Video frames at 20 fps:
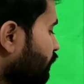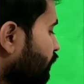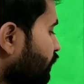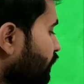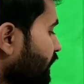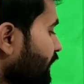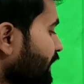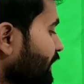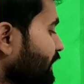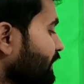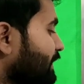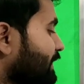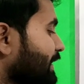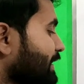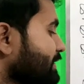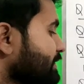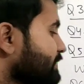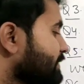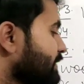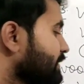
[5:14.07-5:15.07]
why
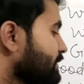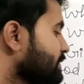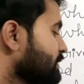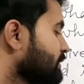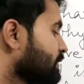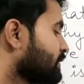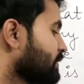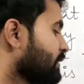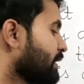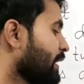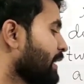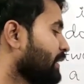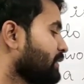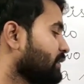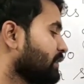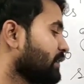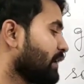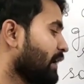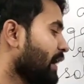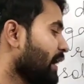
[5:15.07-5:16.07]
gases
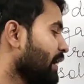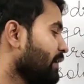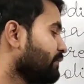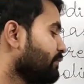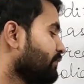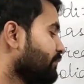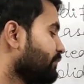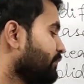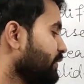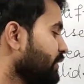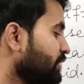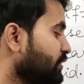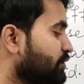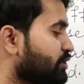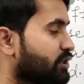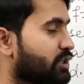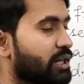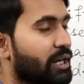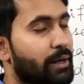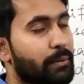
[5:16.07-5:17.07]
neither have fixed
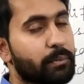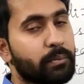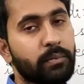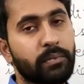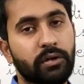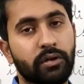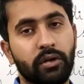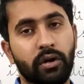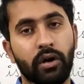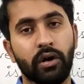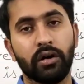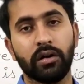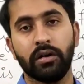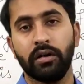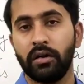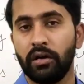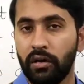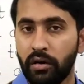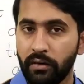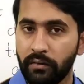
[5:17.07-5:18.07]
shape nor
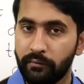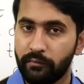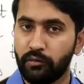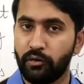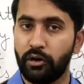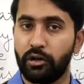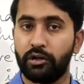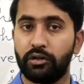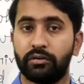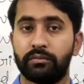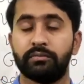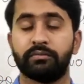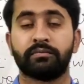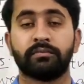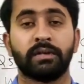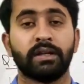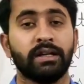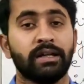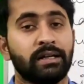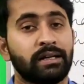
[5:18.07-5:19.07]
volume?
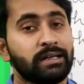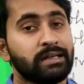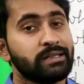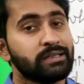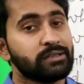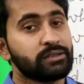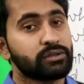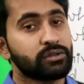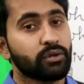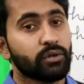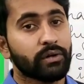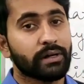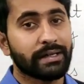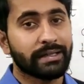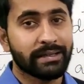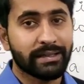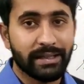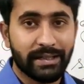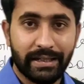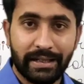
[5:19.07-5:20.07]
So
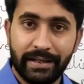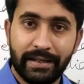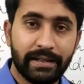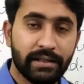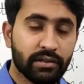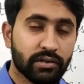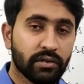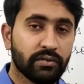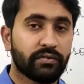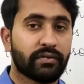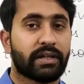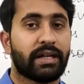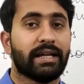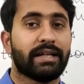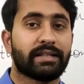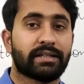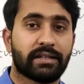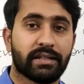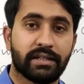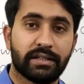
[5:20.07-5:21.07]
in the case of
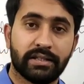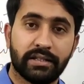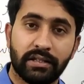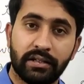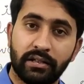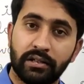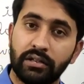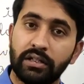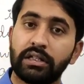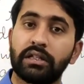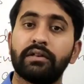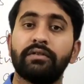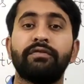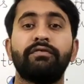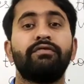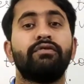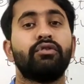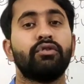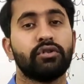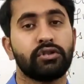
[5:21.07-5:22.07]
gases, the
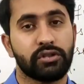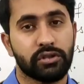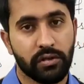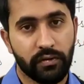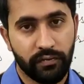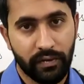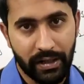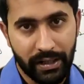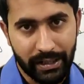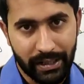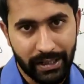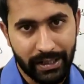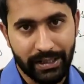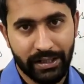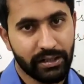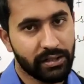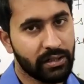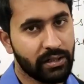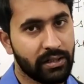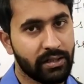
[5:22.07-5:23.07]
force of
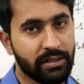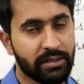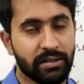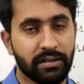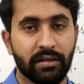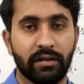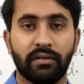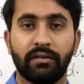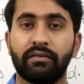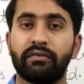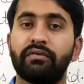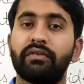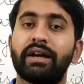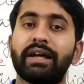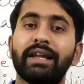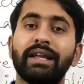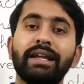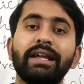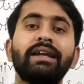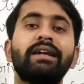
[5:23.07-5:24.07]
attraction is
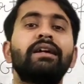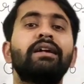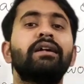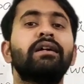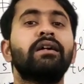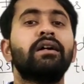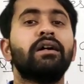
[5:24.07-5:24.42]
very